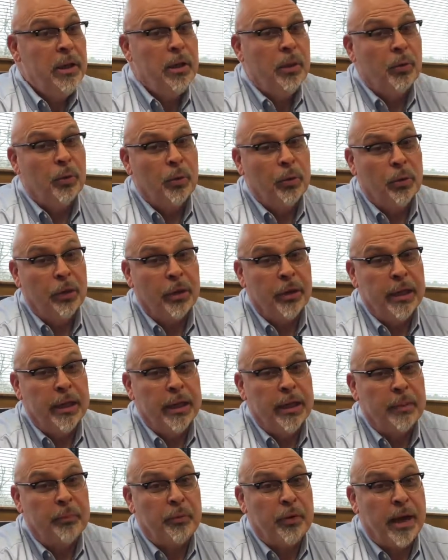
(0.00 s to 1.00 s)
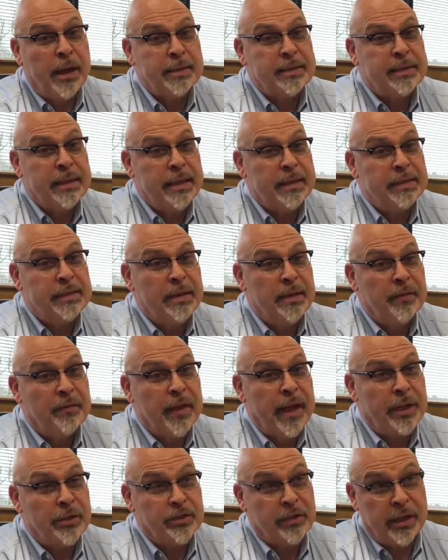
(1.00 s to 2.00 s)
We're in the process of
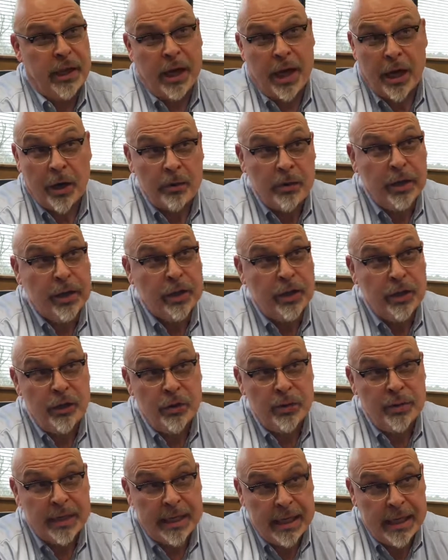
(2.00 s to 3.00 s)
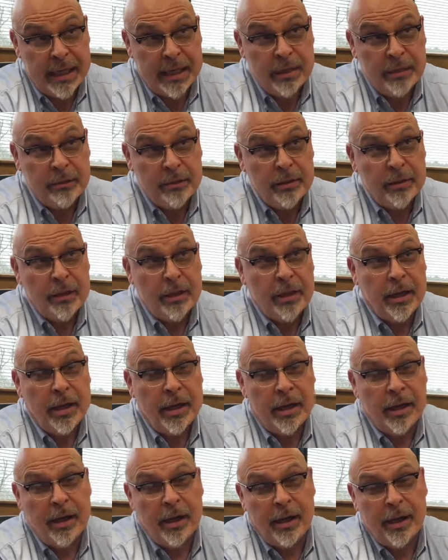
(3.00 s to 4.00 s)
actually hiring a new dean.
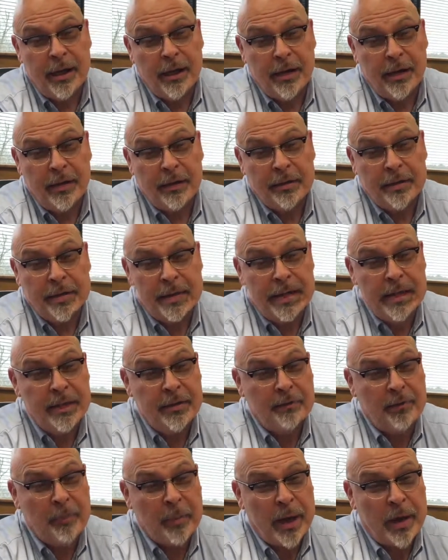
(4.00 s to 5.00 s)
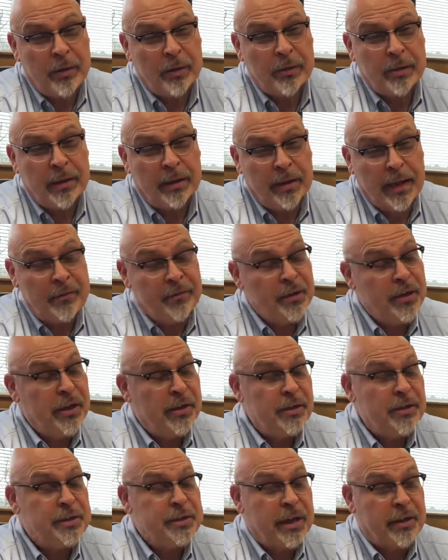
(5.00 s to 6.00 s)
Our dean of about 11
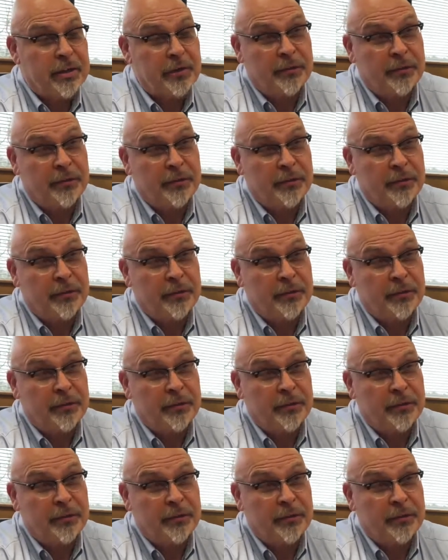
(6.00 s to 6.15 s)
years, Dr.